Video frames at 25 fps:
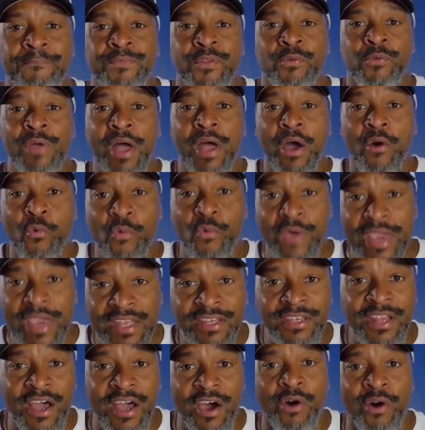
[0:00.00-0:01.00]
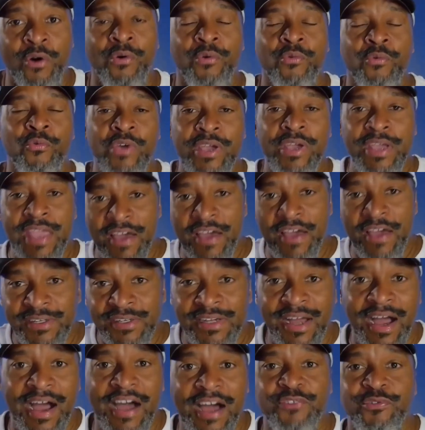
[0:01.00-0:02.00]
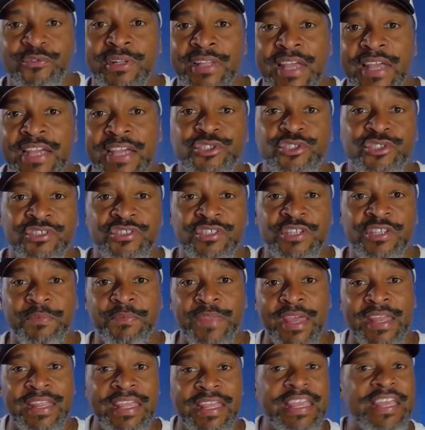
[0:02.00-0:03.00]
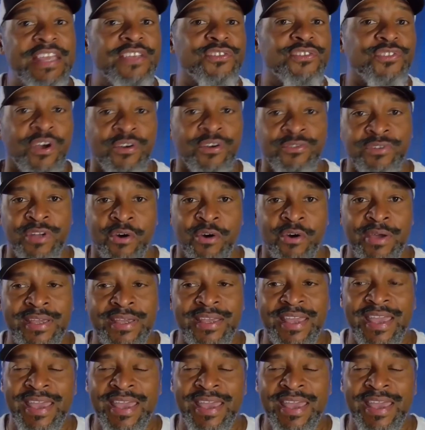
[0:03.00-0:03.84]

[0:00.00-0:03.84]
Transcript: Now, we know we have a God relationship, that he is all-knowing,